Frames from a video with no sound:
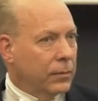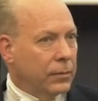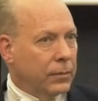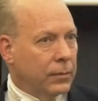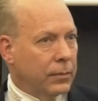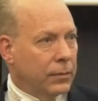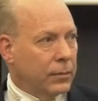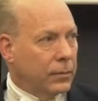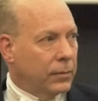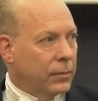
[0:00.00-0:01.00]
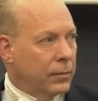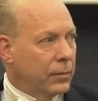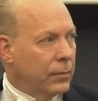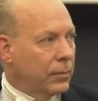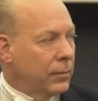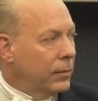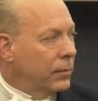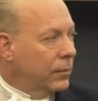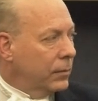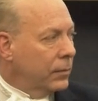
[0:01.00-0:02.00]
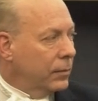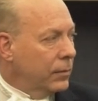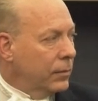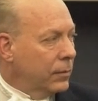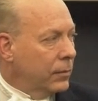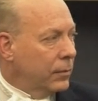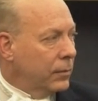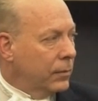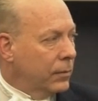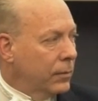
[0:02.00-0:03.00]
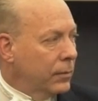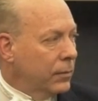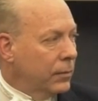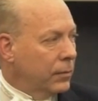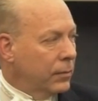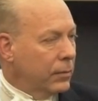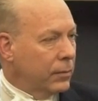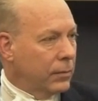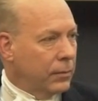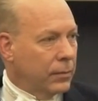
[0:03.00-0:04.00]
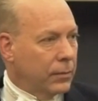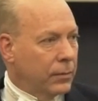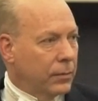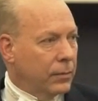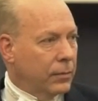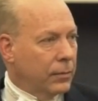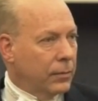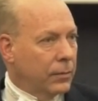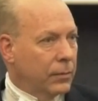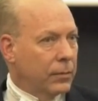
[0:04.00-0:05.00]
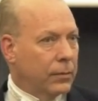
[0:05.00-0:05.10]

No words are spoken by the person on screen.